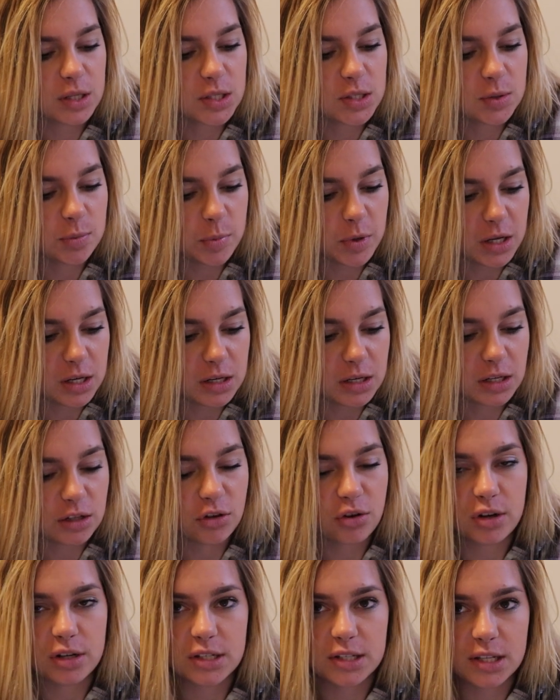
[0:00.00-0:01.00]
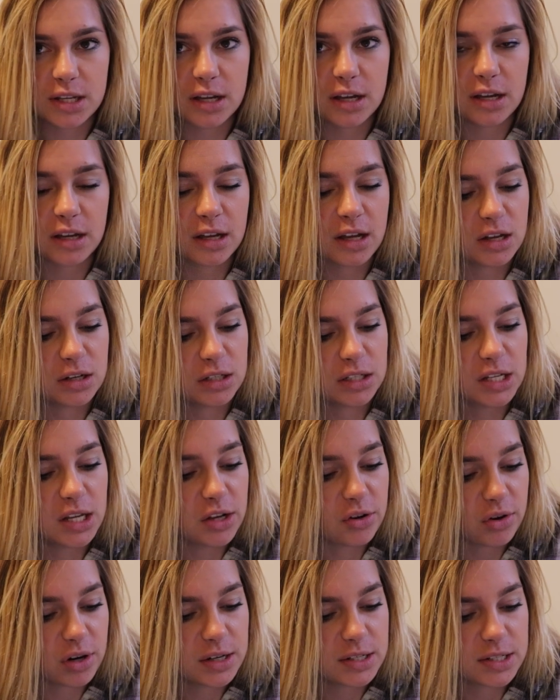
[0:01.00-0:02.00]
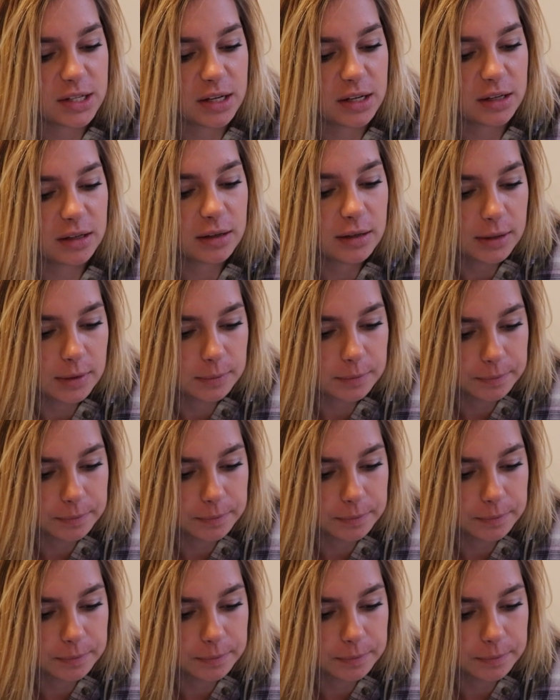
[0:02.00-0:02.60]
speed increasing and decreasing.